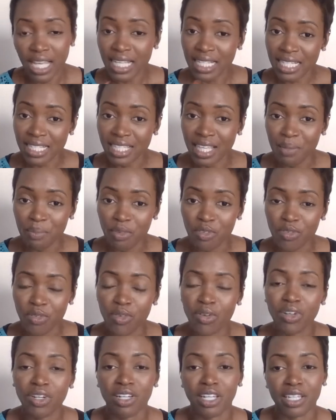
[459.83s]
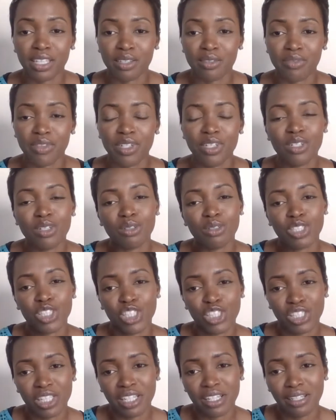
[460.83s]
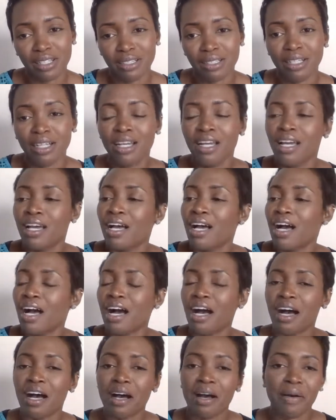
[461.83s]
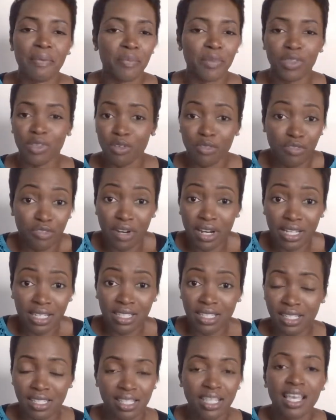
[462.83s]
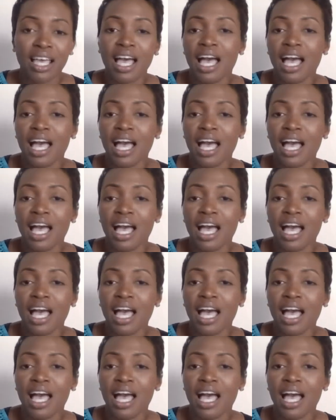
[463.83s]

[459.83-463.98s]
As I said before, like the video, share um, with your friends,